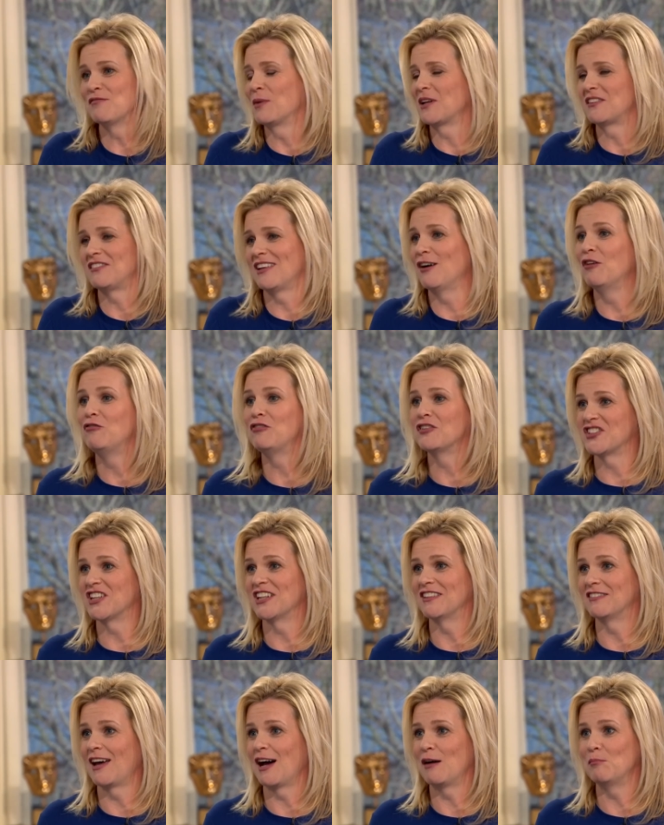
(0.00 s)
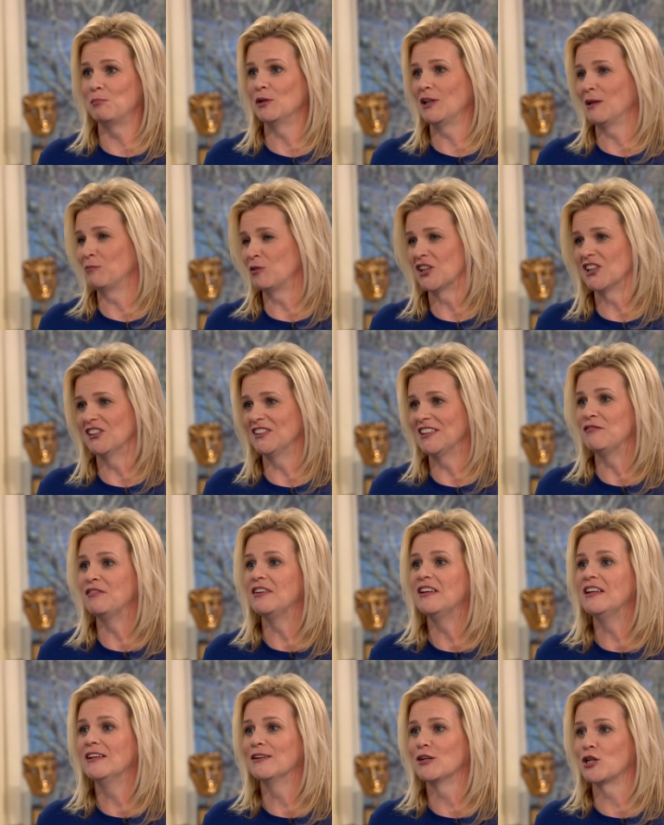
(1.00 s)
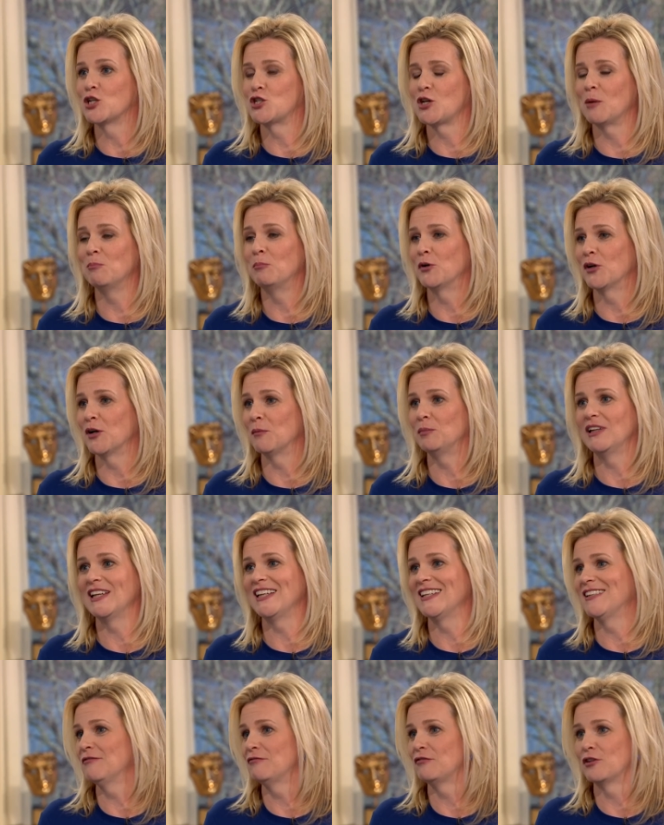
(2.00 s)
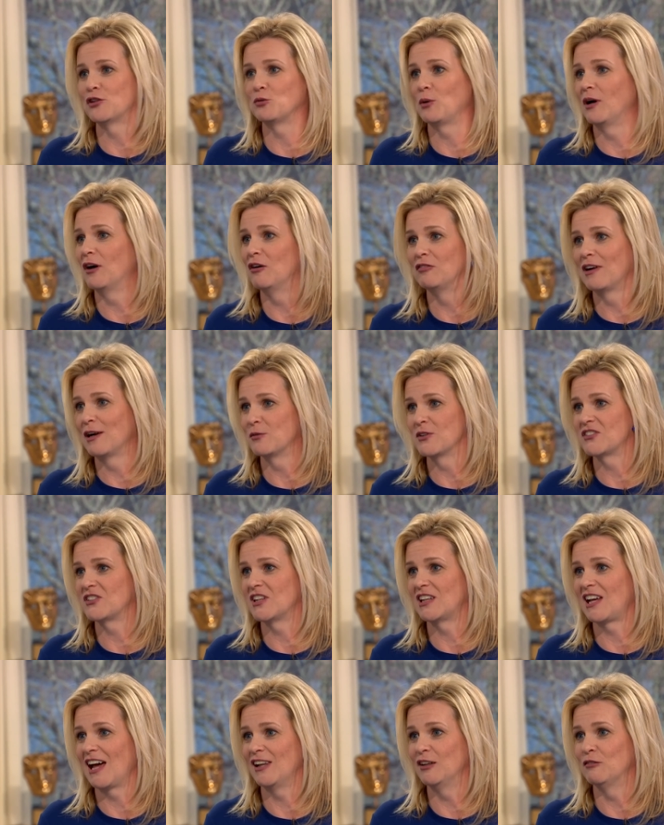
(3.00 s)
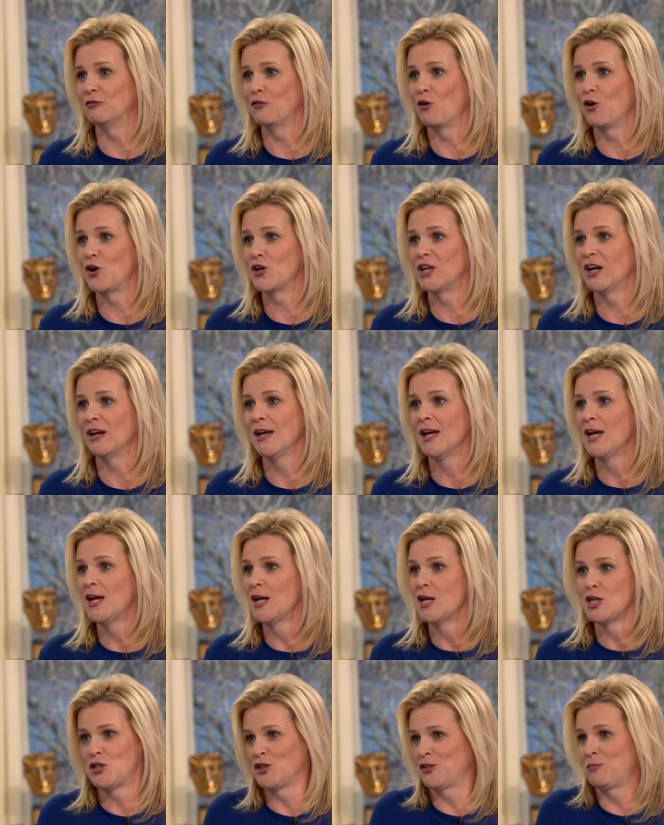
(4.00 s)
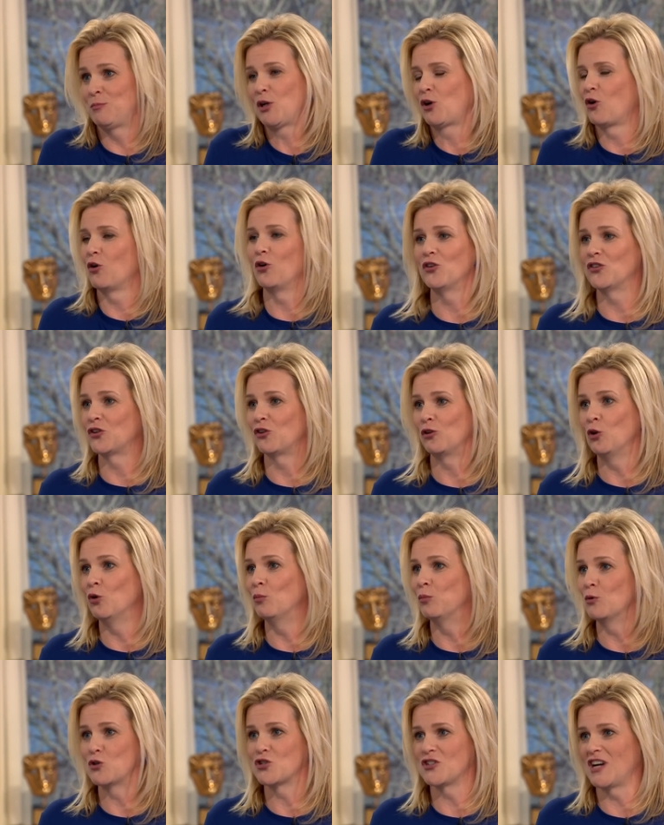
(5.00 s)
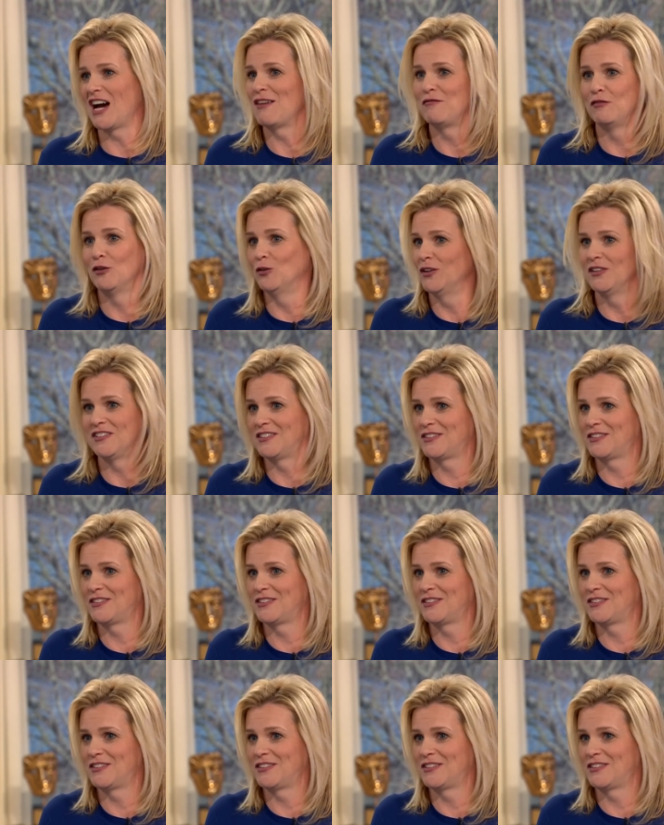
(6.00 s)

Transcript: myself as an example, I'm going to leave here and jump on a plane for 12 hours to California. Just because global travel is